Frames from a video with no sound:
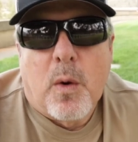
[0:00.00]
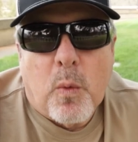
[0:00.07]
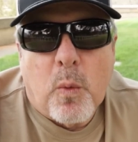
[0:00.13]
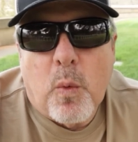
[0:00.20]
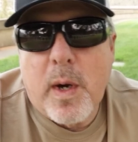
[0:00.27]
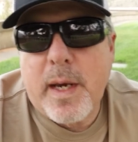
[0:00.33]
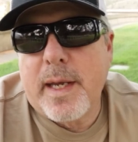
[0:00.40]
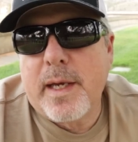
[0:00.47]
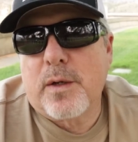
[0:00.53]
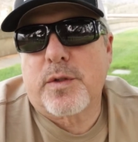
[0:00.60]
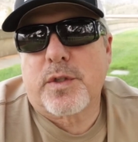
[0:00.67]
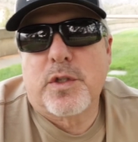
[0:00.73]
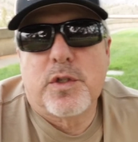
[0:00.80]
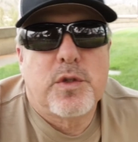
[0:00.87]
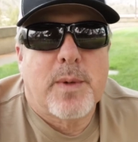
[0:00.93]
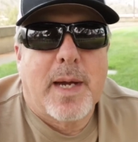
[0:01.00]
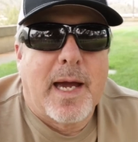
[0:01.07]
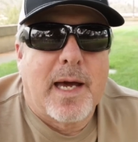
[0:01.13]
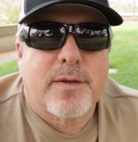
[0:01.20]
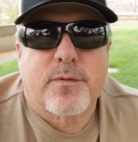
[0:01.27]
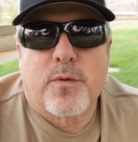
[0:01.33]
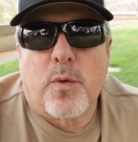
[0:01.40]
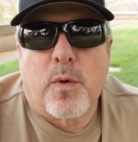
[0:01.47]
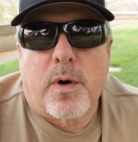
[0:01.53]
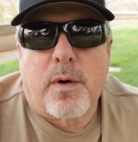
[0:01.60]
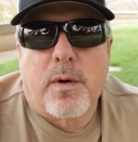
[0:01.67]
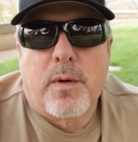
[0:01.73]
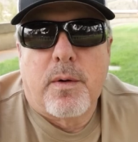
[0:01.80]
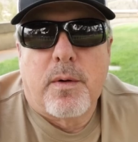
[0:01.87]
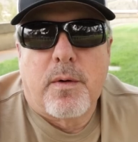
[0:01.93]
What else could you ask
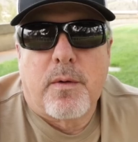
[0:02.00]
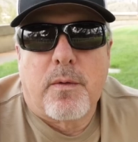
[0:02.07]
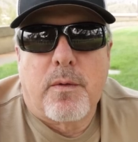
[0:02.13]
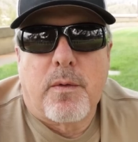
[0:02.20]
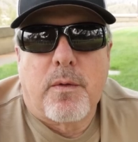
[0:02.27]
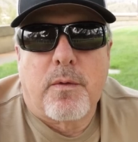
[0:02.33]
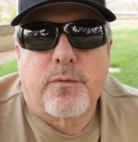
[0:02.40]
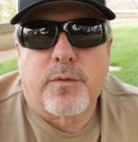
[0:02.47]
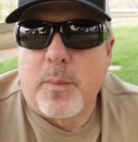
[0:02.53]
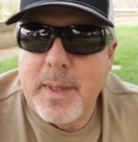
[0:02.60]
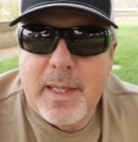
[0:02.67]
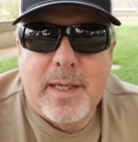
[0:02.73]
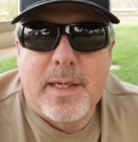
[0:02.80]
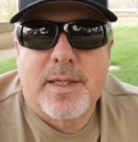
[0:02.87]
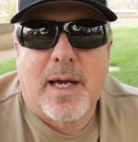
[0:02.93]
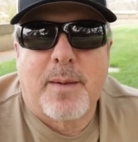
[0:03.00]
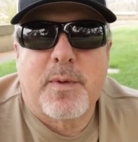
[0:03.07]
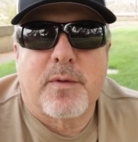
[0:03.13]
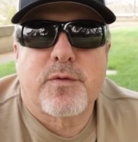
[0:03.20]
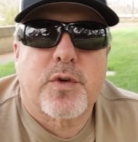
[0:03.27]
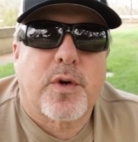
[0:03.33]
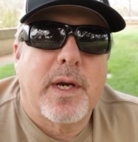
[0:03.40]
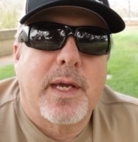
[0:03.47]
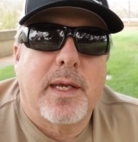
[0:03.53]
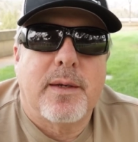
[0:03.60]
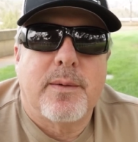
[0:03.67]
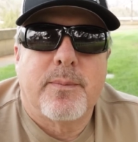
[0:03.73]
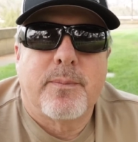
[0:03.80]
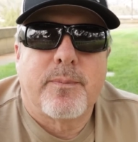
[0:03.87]
for from any type of trade?